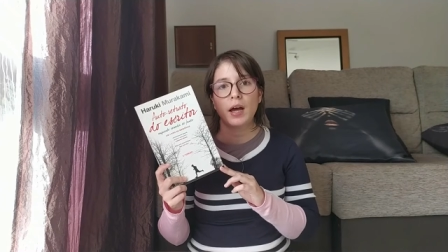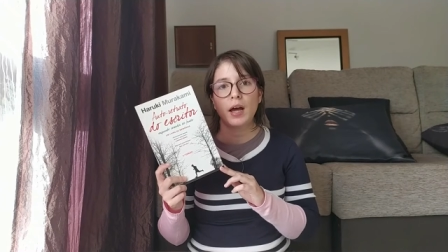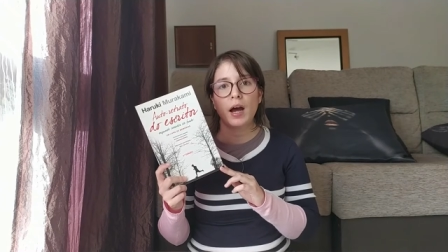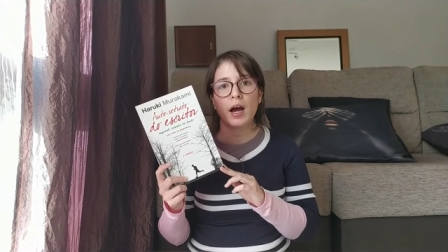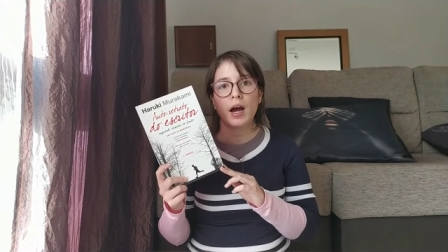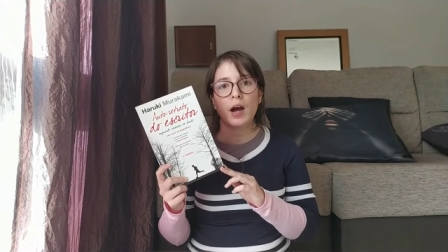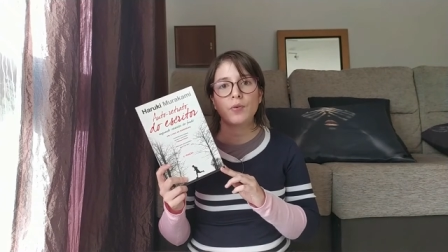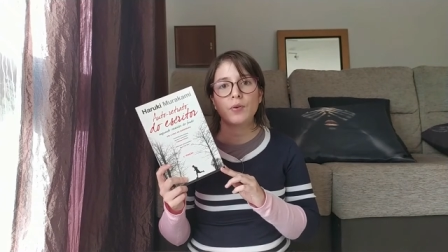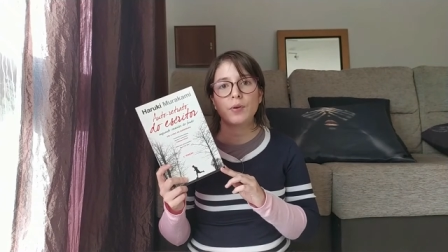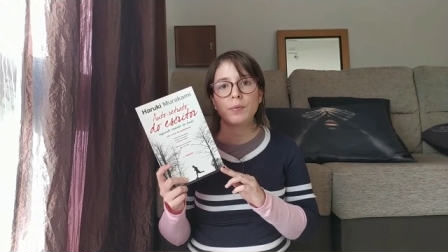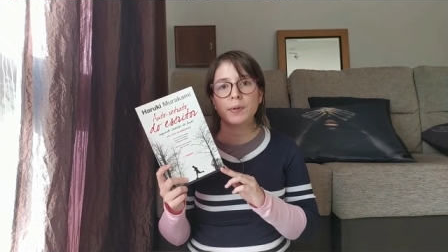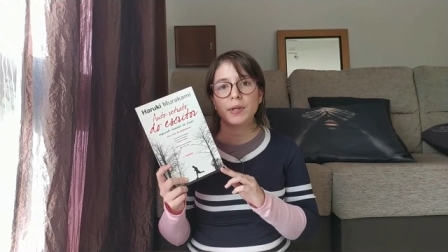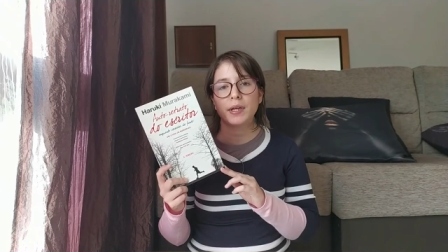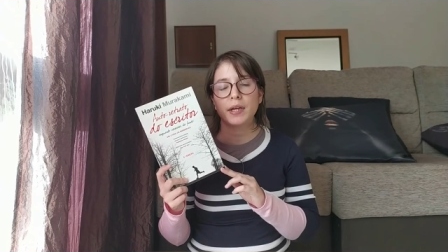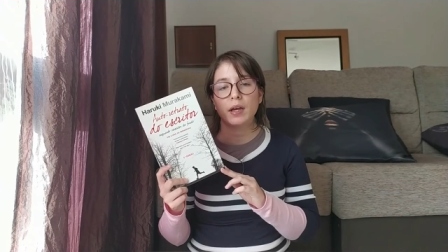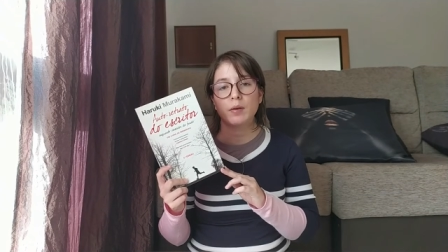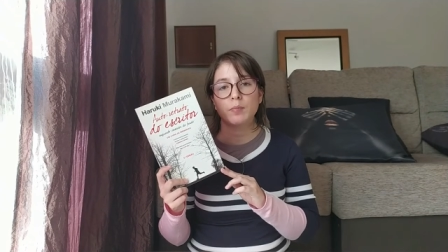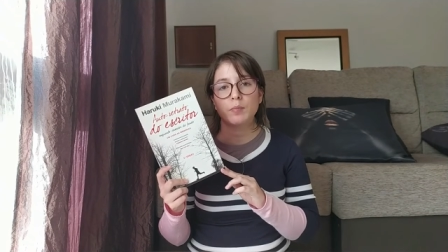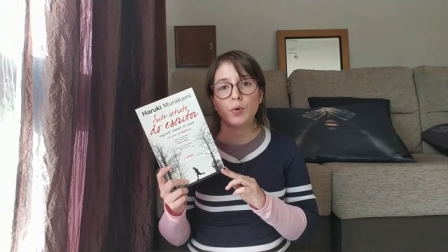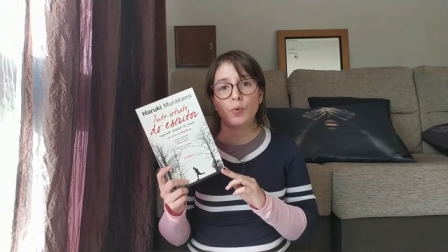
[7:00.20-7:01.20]
how he
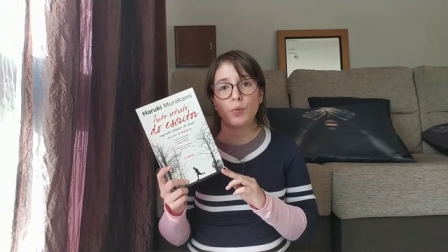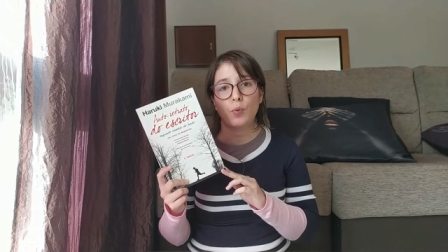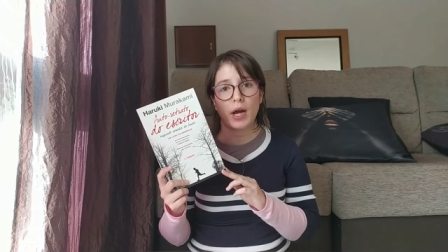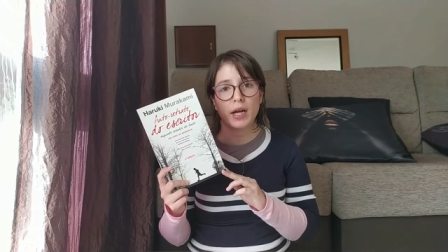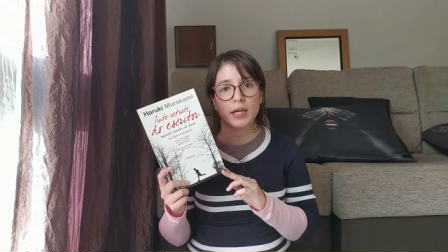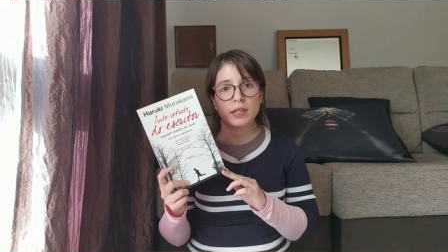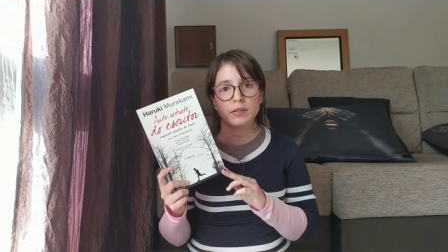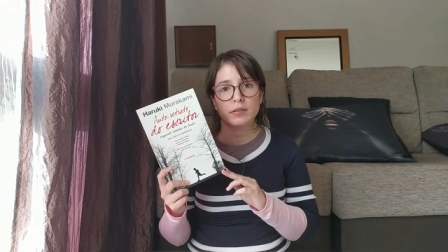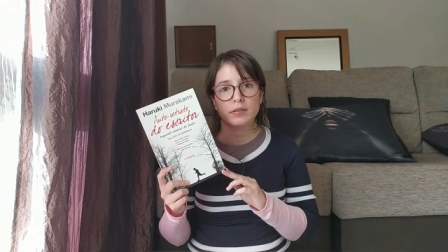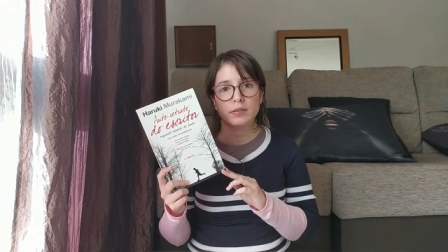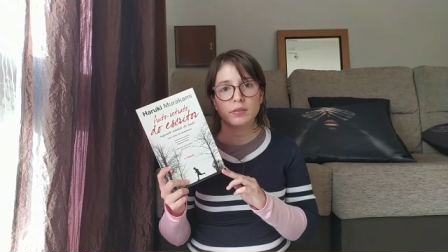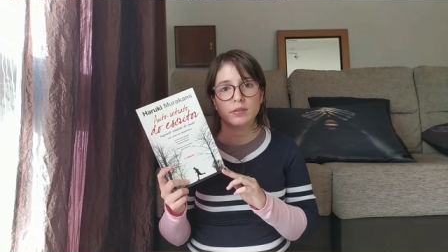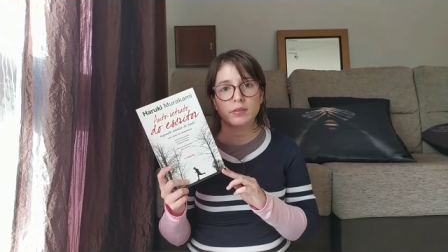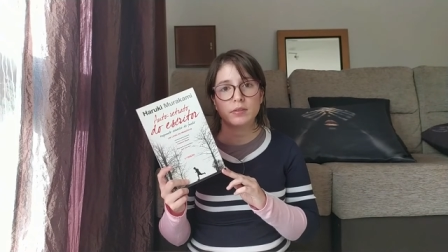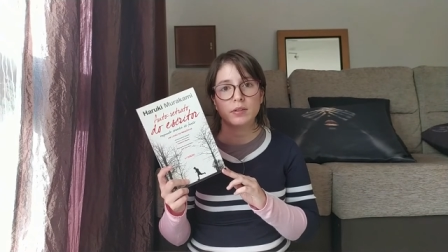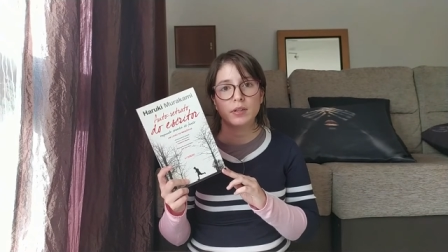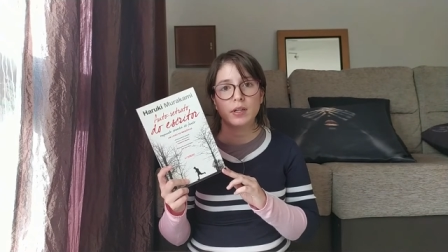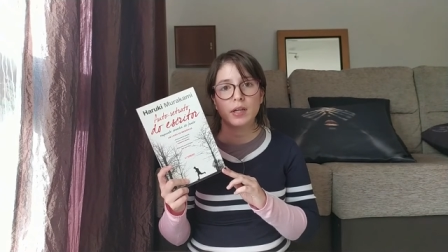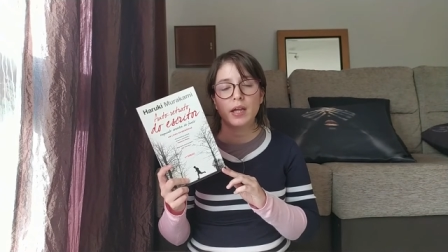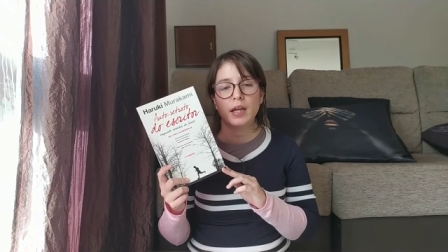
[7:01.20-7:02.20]
became a writer,
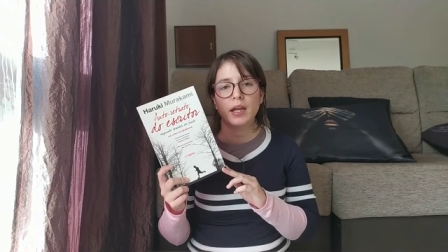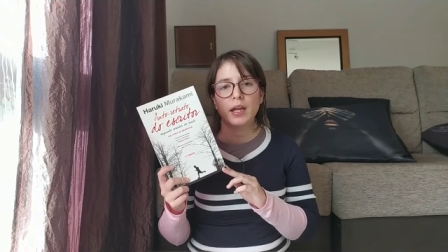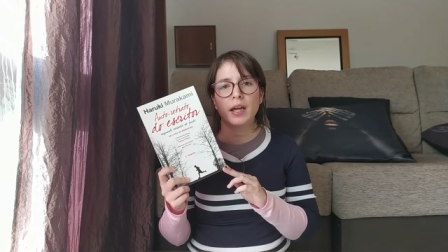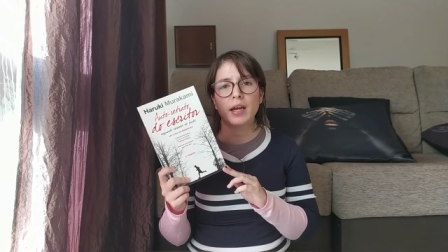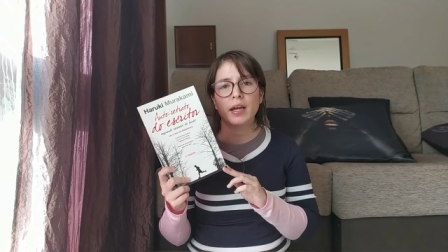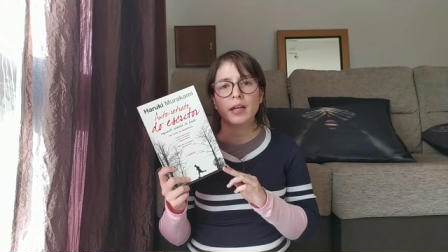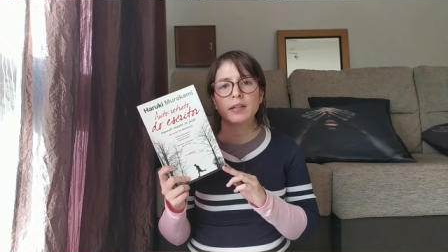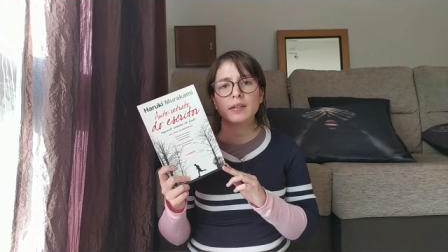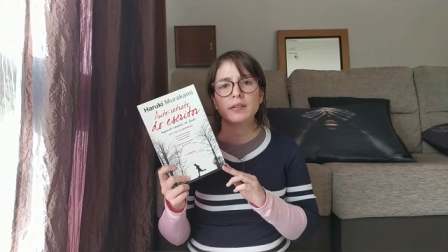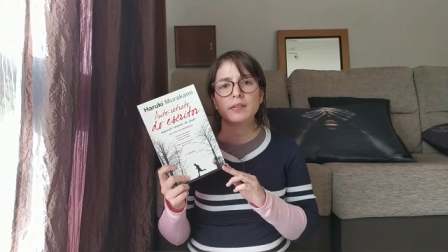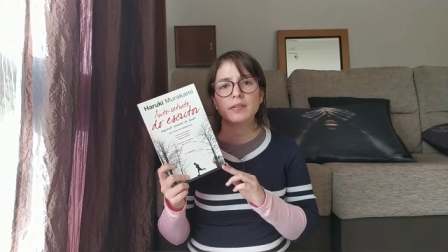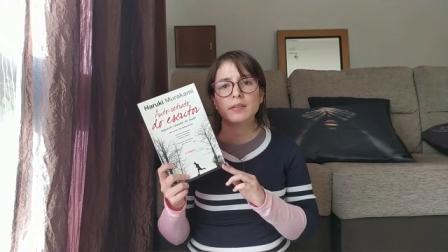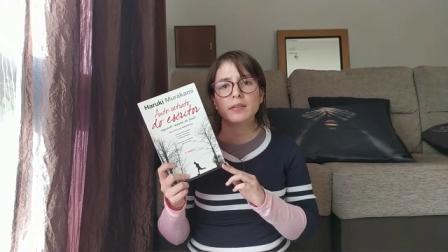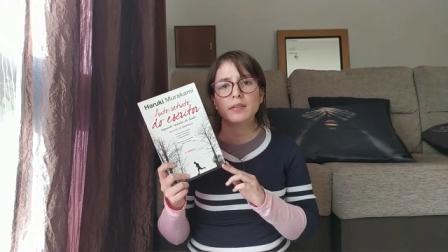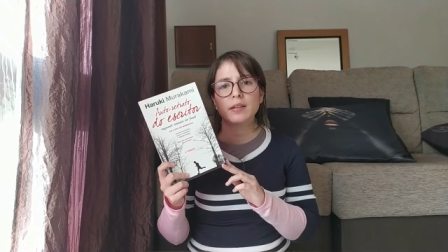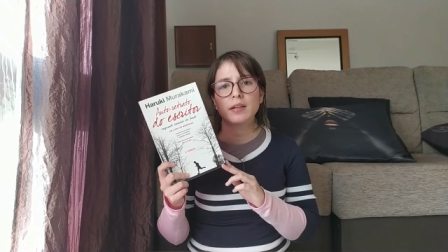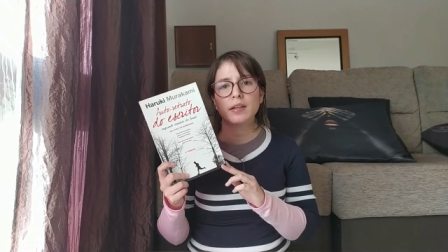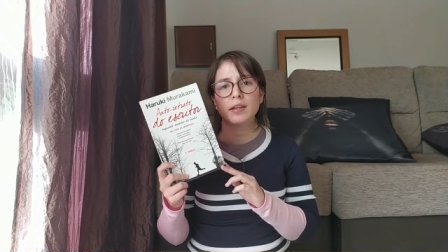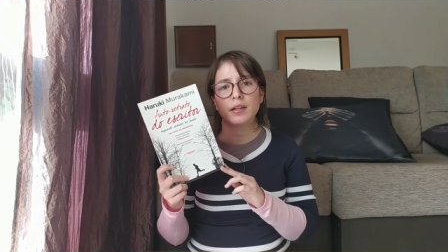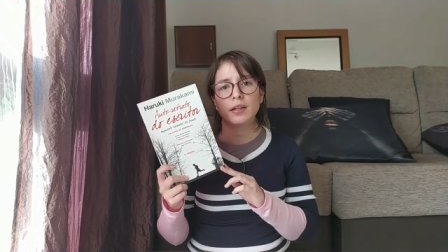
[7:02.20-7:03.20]
and
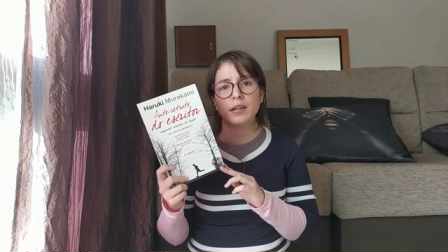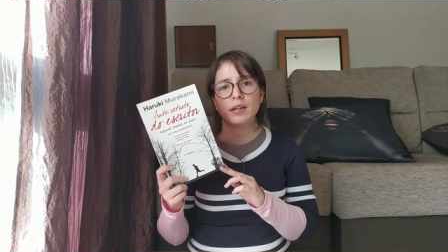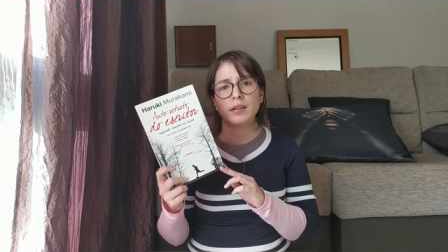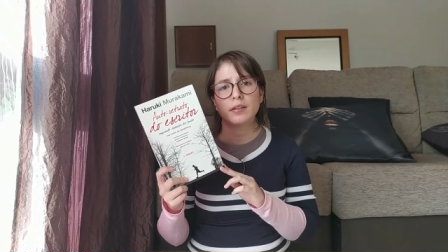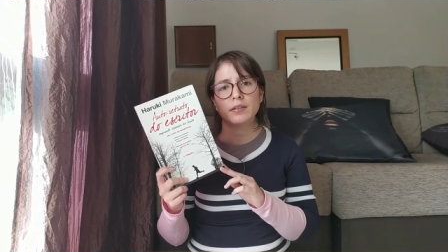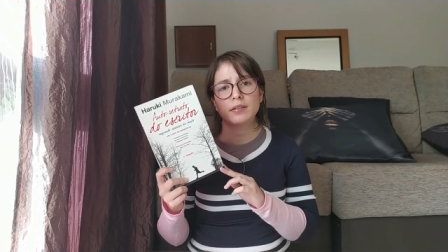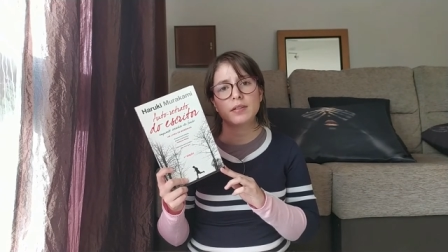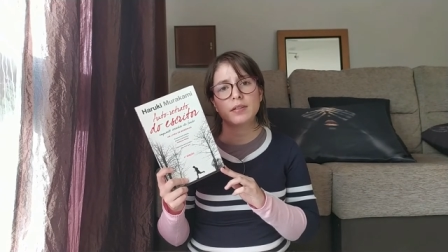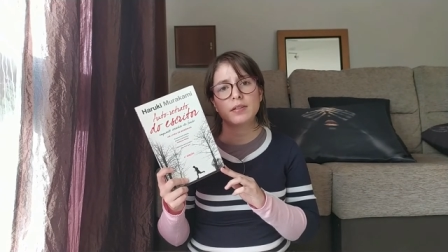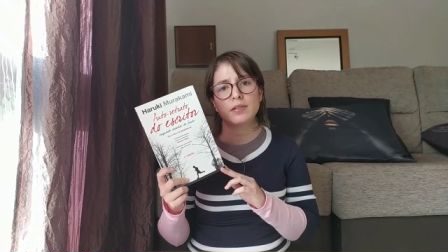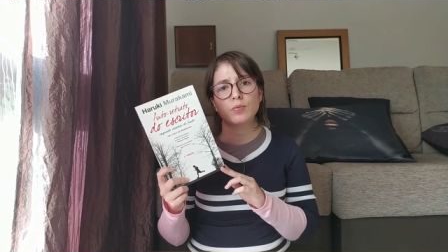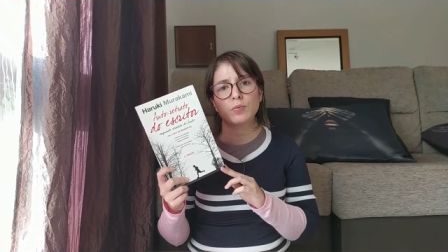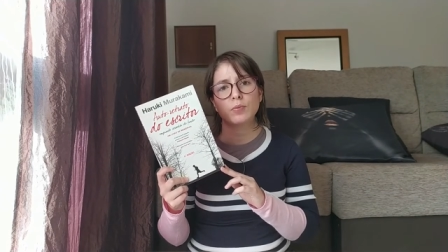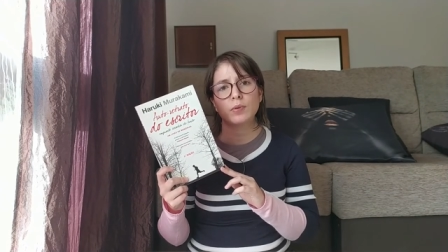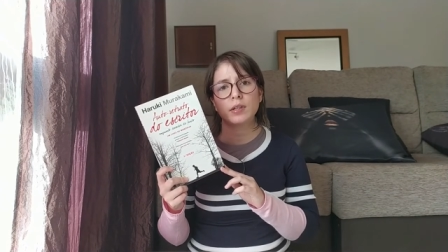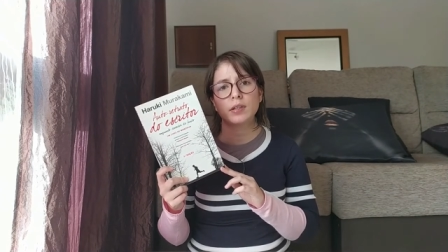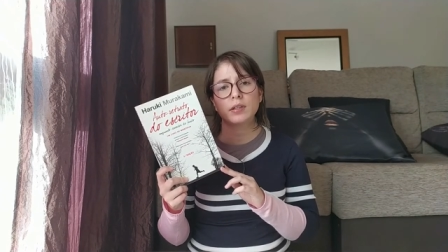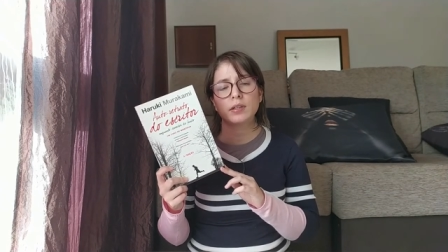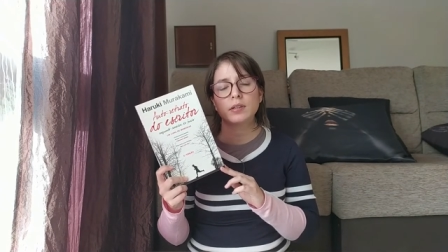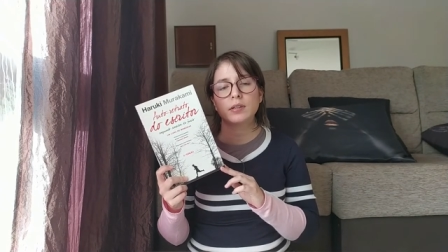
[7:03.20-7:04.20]
he, in this
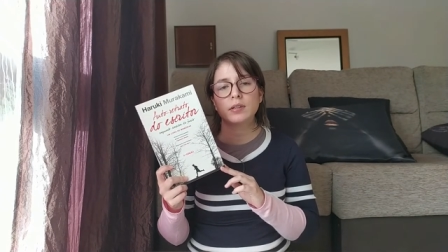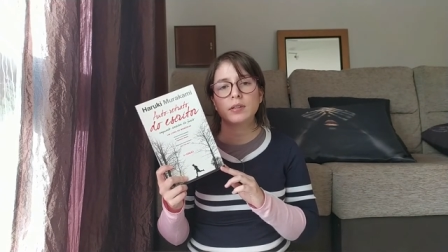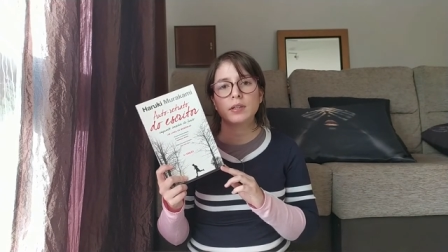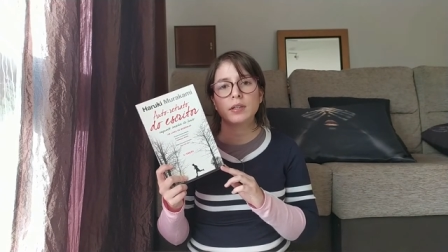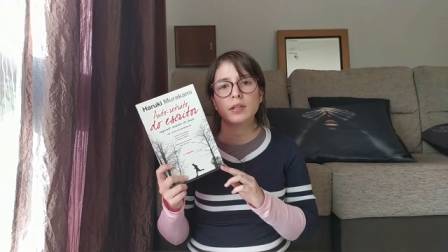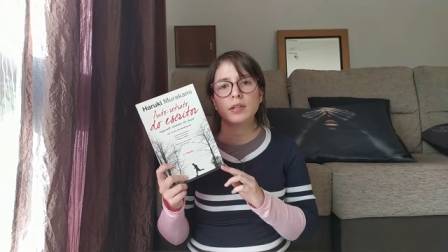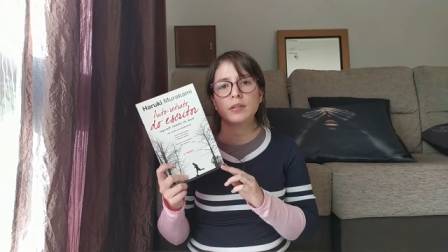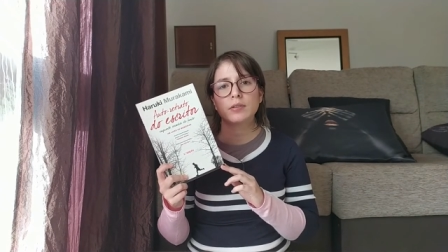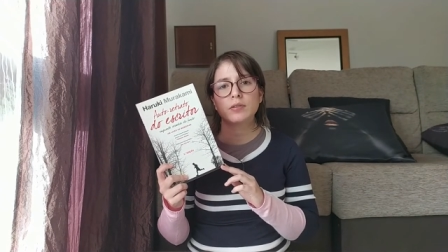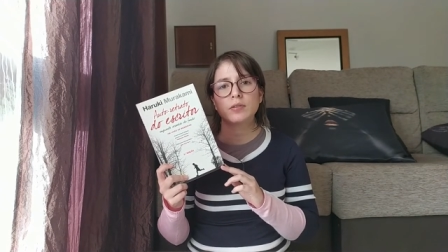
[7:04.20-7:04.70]
one he